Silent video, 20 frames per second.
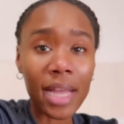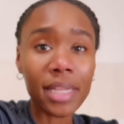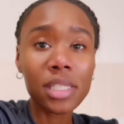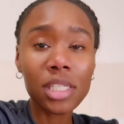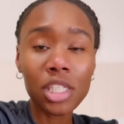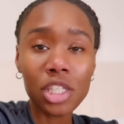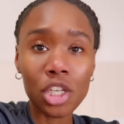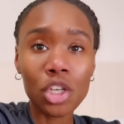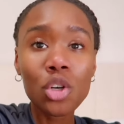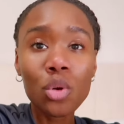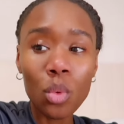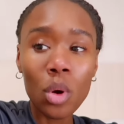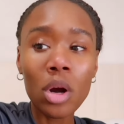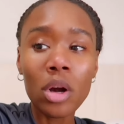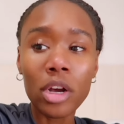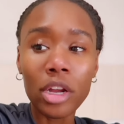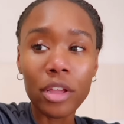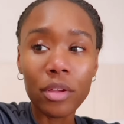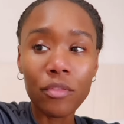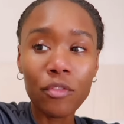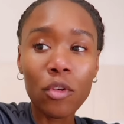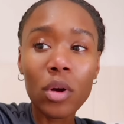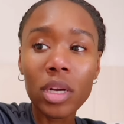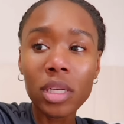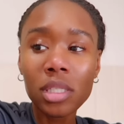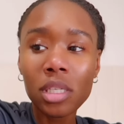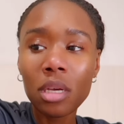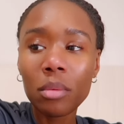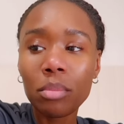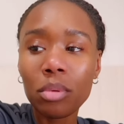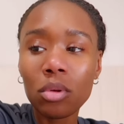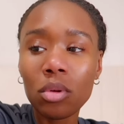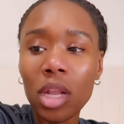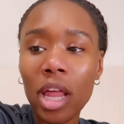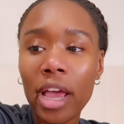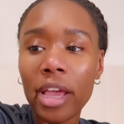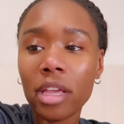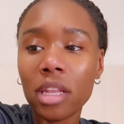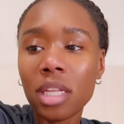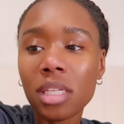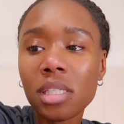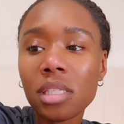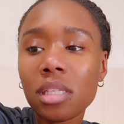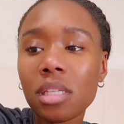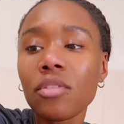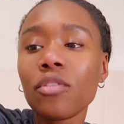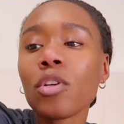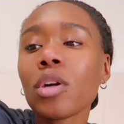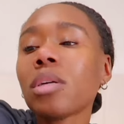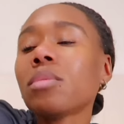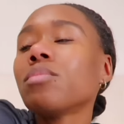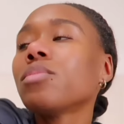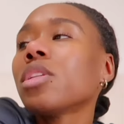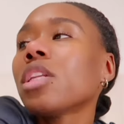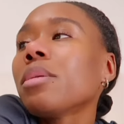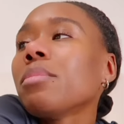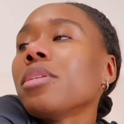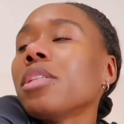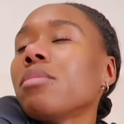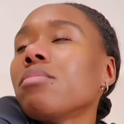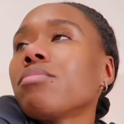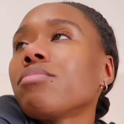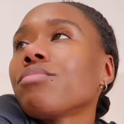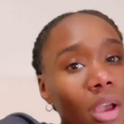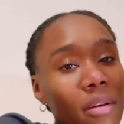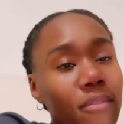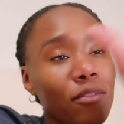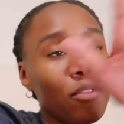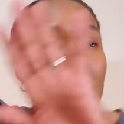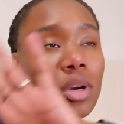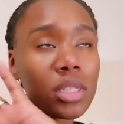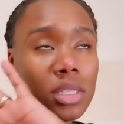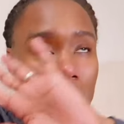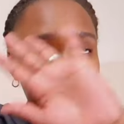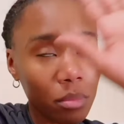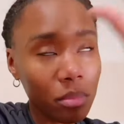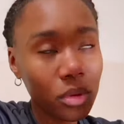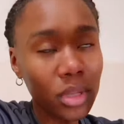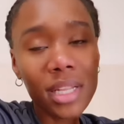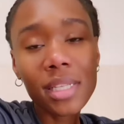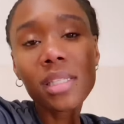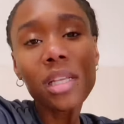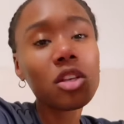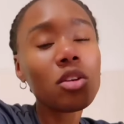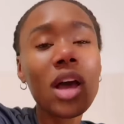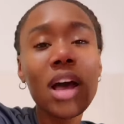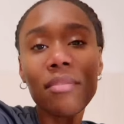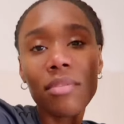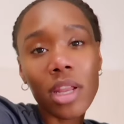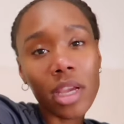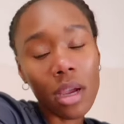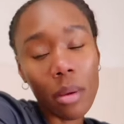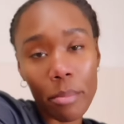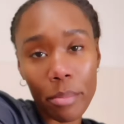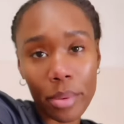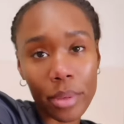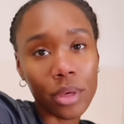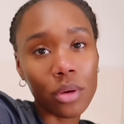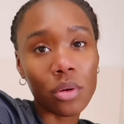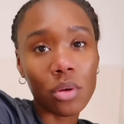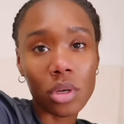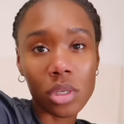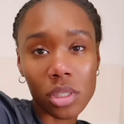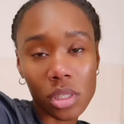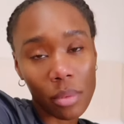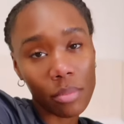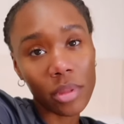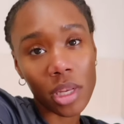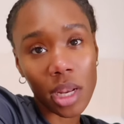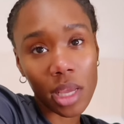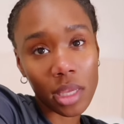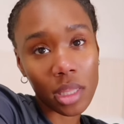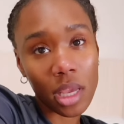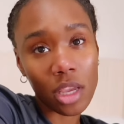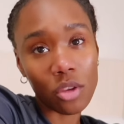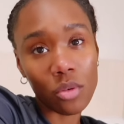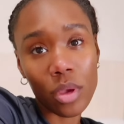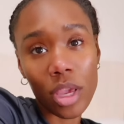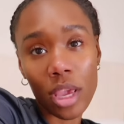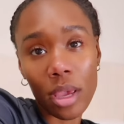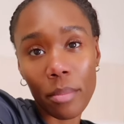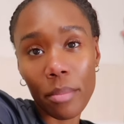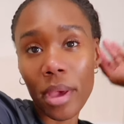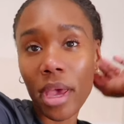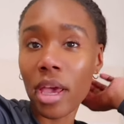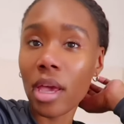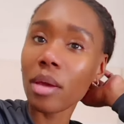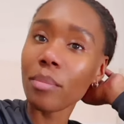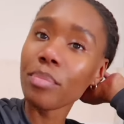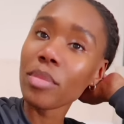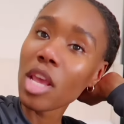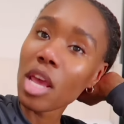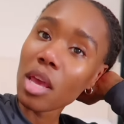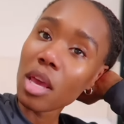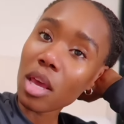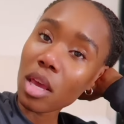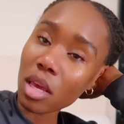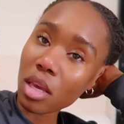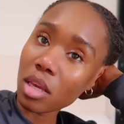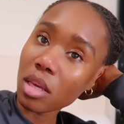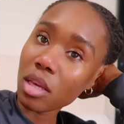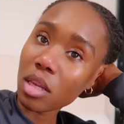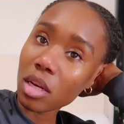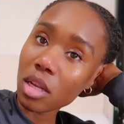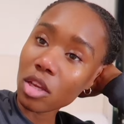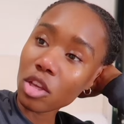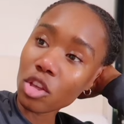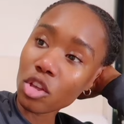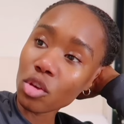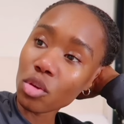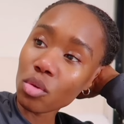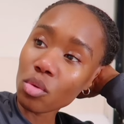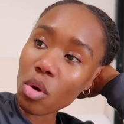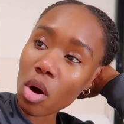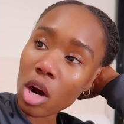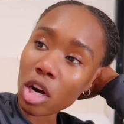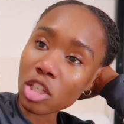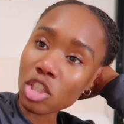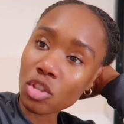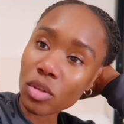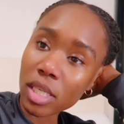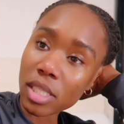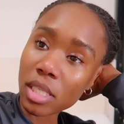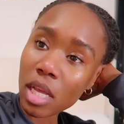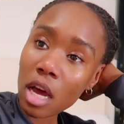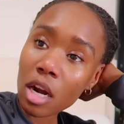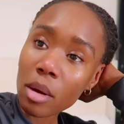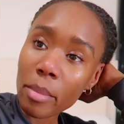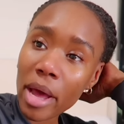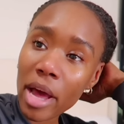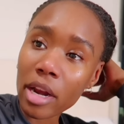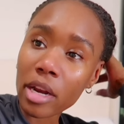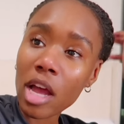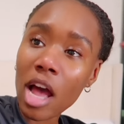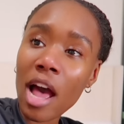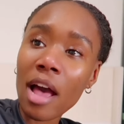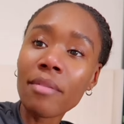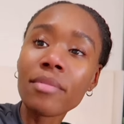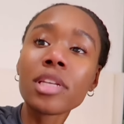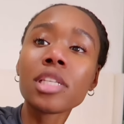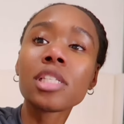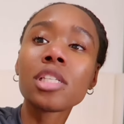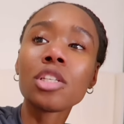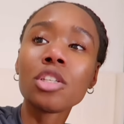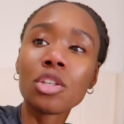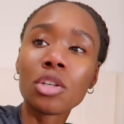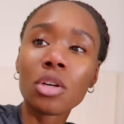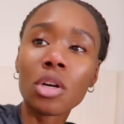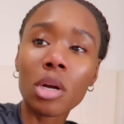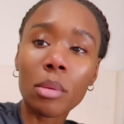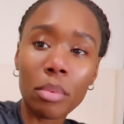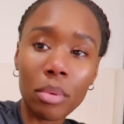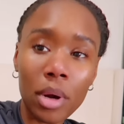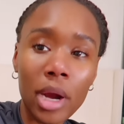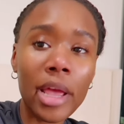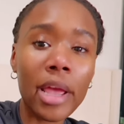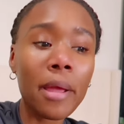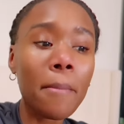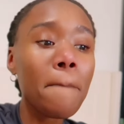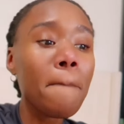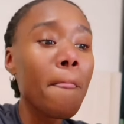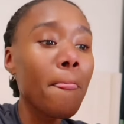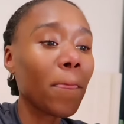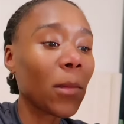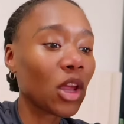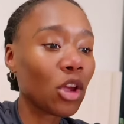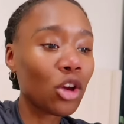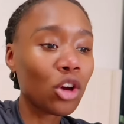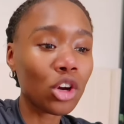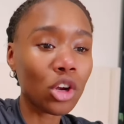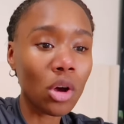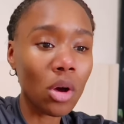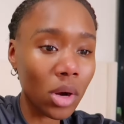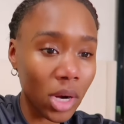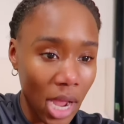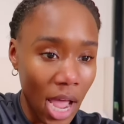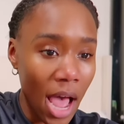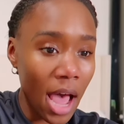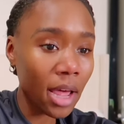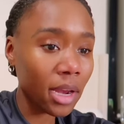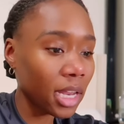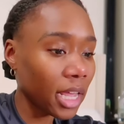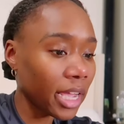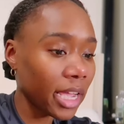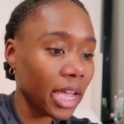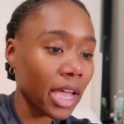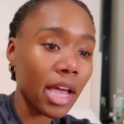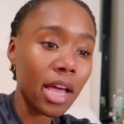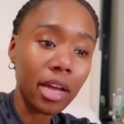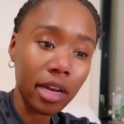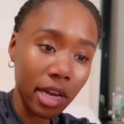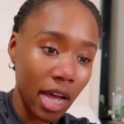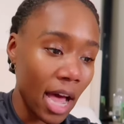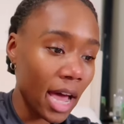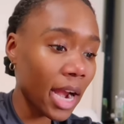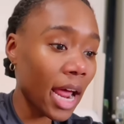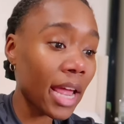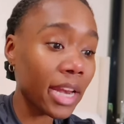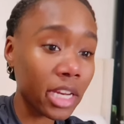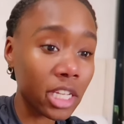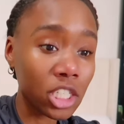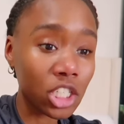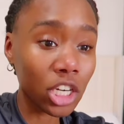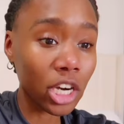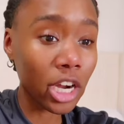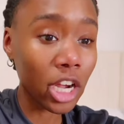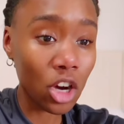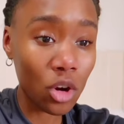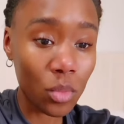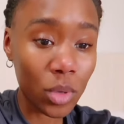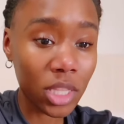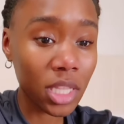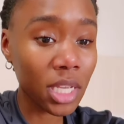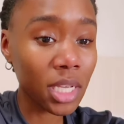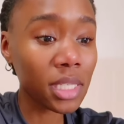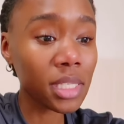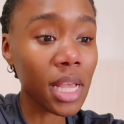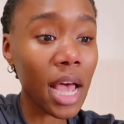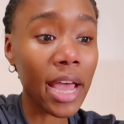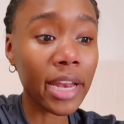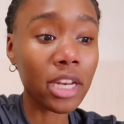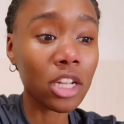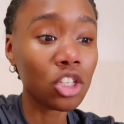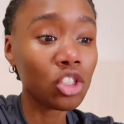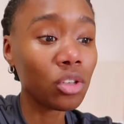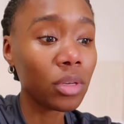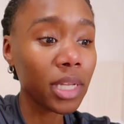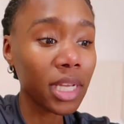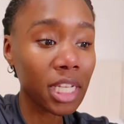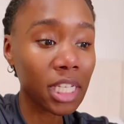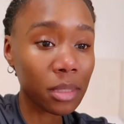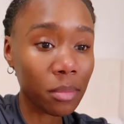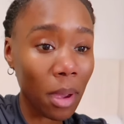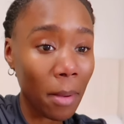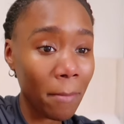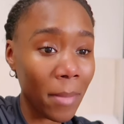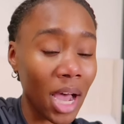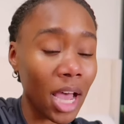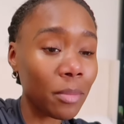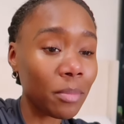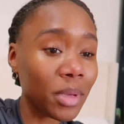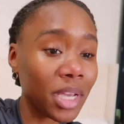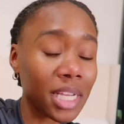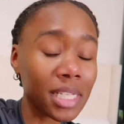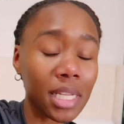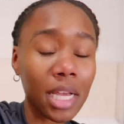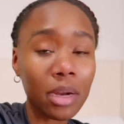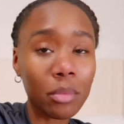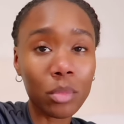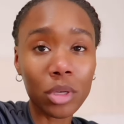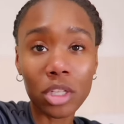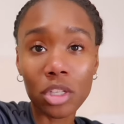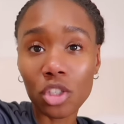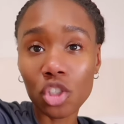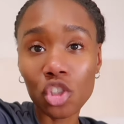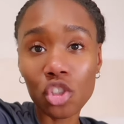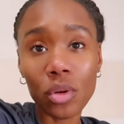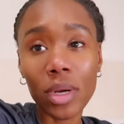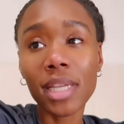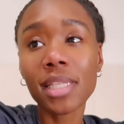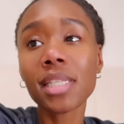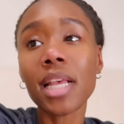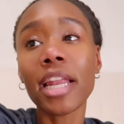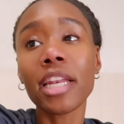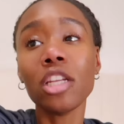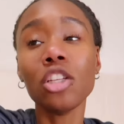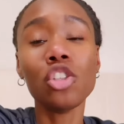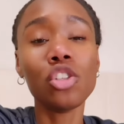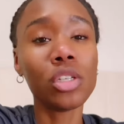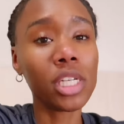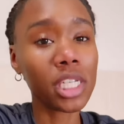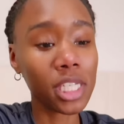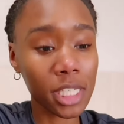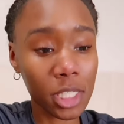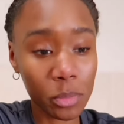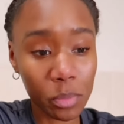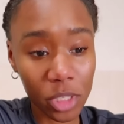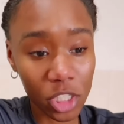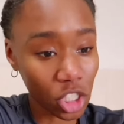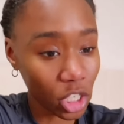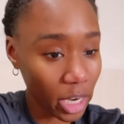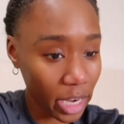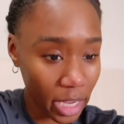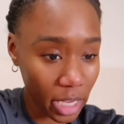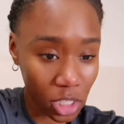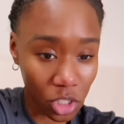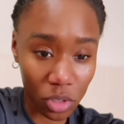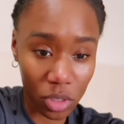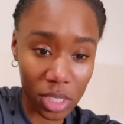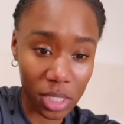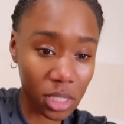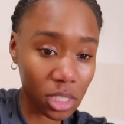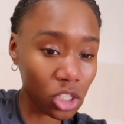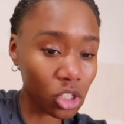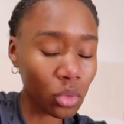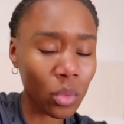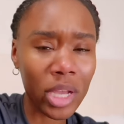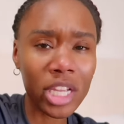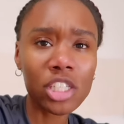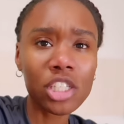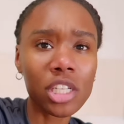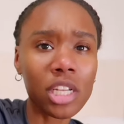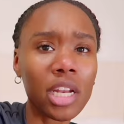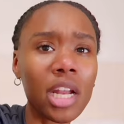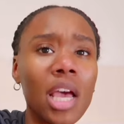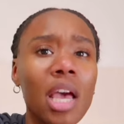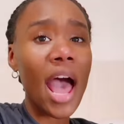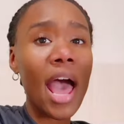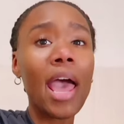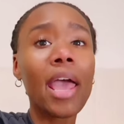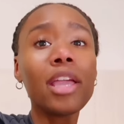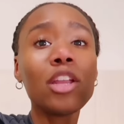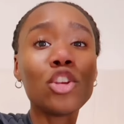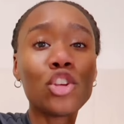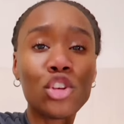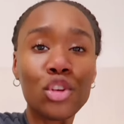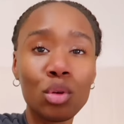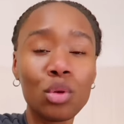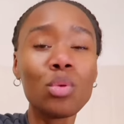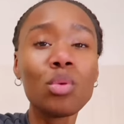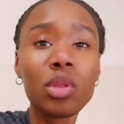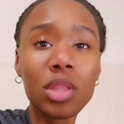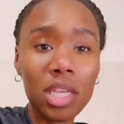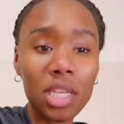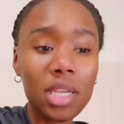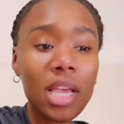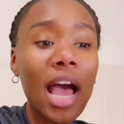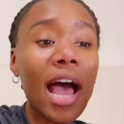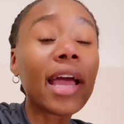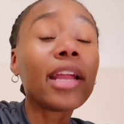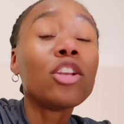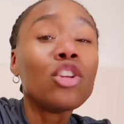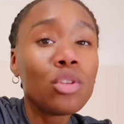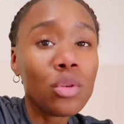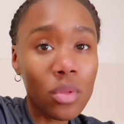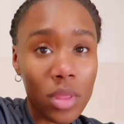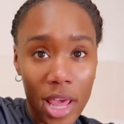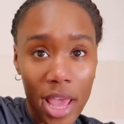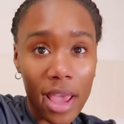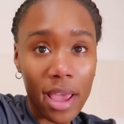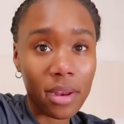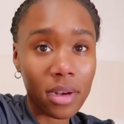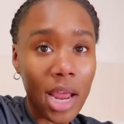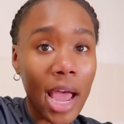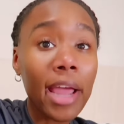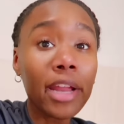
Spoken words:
I still worry. For example, let's say you have like a bill or something like that you can't pay and you are stressed out about it. Obviously, you're going to pray. You're going to go to God like, God, I need your help with this. I need you to ease my mind because I am really stressed. I need you to just put your hands on this situation. I do that.